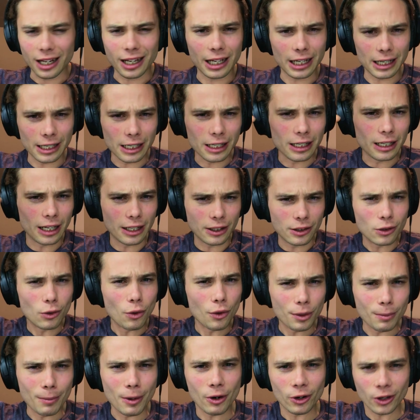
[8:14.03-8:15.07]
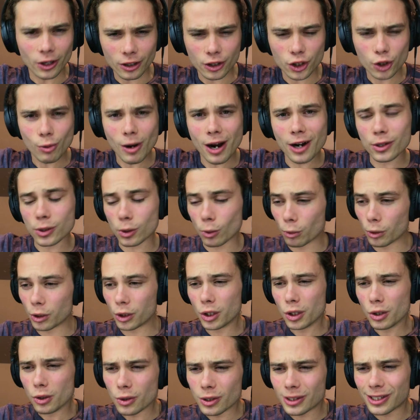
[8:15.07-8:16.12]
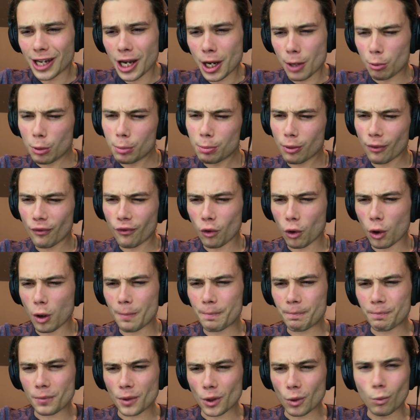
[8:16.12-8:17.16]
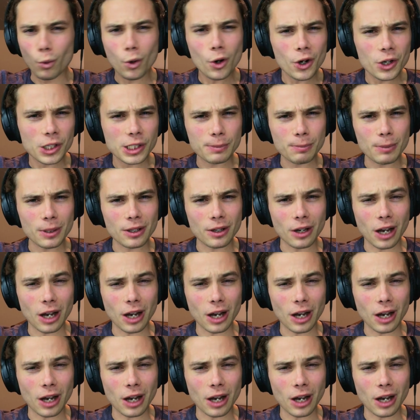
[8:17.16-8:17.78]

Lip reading: in North America, trucks or utes would perform worse,